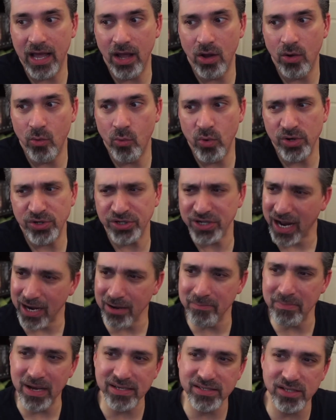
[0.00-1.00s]
which kind
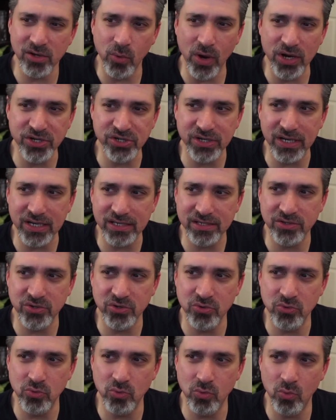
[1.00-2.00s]
of begs the question as
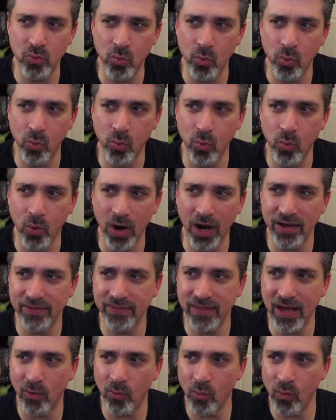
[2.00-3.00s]
to why
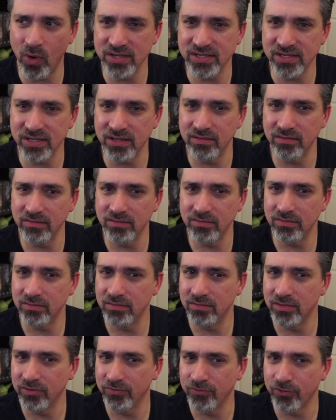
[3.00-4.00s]
that wasn't
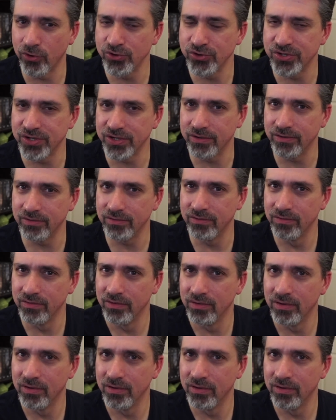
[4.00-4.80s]
the version,